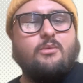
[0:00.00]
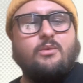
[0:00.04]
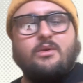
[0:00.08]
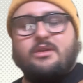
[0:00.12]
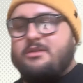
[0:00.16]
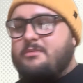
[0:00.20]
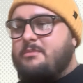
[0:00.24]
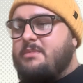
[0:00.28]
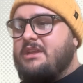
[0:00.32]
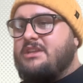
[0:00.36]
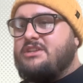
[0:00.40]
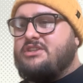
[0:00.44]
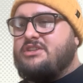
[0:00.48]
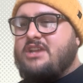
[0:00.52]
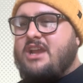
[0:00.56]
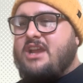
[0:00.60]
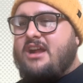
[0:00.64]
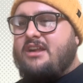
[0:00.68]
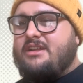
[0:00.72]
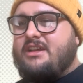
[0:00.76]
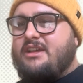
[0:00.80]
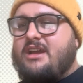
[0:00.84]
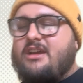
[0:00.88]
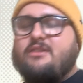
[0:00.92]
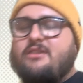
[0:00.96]
with a big
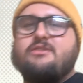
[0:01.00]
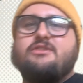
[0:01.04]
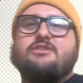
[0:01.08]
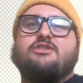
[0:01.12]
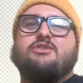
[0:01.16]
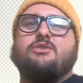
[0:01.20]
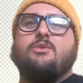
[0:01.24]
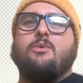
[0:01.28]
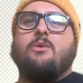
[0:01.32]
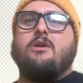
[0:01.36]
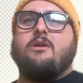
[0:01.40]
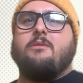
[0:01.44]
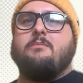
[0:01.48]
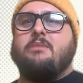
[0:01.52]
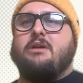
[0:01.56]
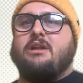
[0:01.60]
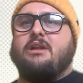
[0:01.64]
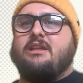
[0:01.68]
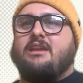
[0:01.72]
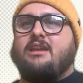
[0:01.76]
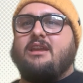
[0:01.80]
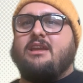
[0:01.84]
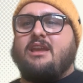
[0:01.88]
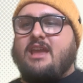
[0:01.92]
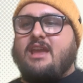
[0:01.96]
shout out to our
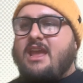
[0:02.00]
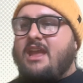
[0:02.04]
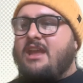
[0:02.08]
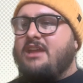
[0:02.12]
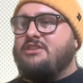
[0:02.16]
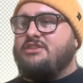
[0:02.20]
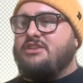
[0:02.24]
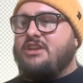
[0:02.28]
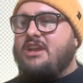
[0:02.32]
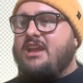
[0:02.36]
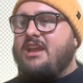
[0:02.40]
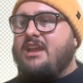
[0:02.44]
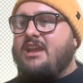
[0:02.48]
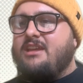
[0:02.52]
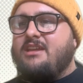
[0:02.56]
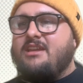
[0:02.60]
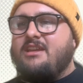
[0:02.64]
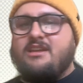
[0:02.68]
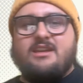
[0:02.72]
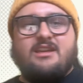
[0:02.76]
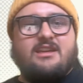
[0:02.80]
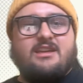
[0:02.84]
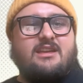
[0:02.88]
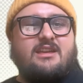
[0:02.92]
buddy AJ.